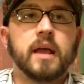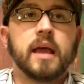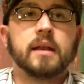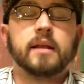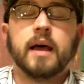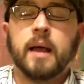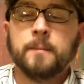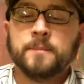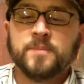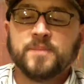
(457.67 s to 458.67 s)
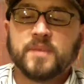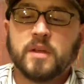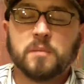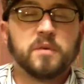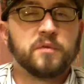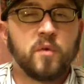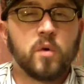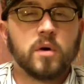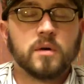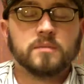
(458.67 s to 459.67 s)
And
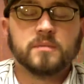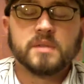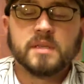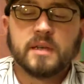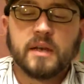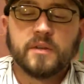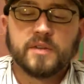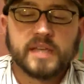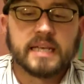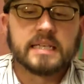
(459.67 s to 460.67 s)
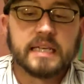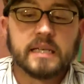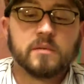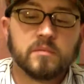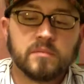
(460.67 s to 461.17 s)
before sitting down to do this, I did